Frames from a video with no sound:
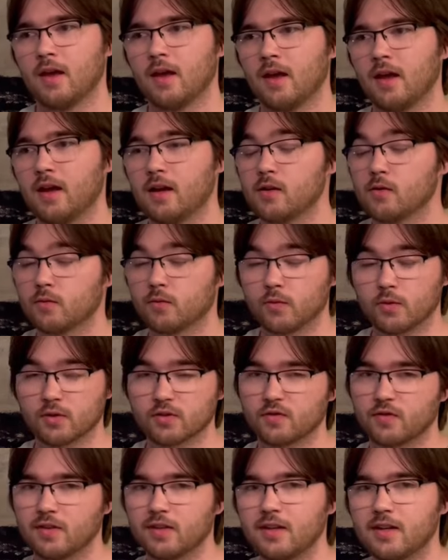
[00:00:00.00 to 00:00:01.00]
And there's
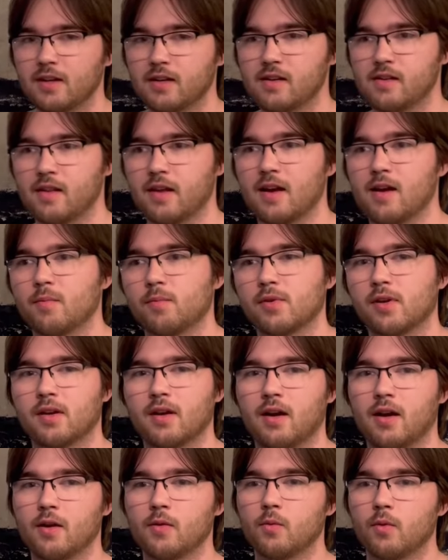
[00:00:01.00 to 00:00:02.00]
validity to that, but
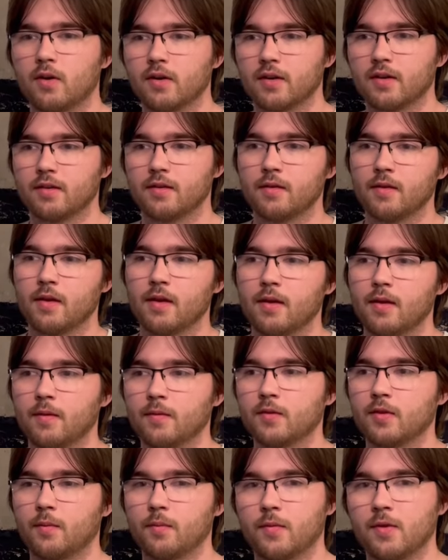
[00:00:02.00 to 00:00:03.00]
I wanted
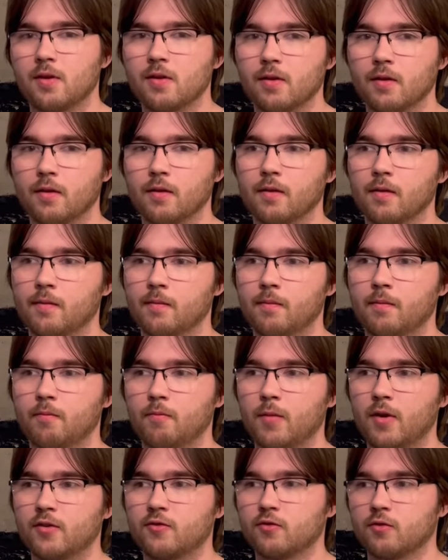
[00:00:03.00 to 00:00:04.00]
something
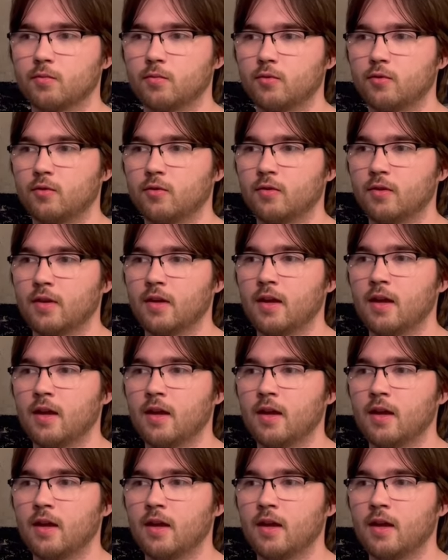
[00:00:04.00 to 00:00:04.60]
measurable,